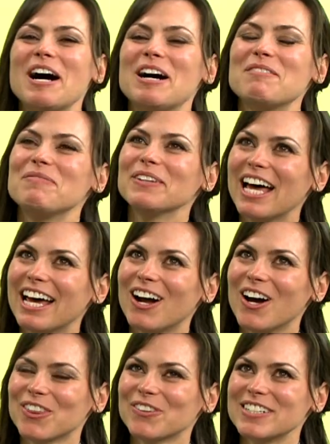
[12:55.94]
Um, but that
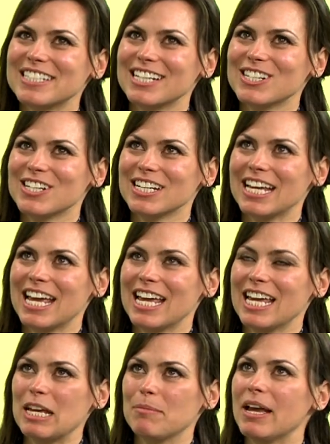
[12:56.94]
authorization
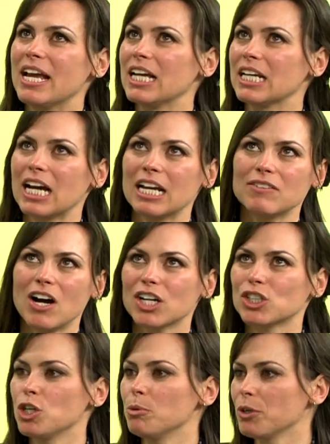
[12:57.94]
came in kind of
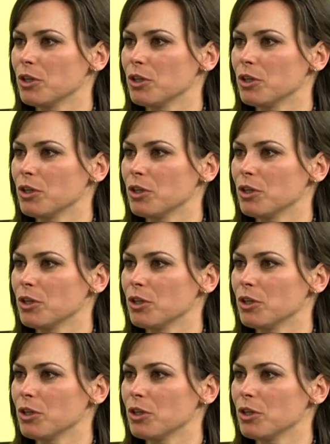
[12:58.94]
October,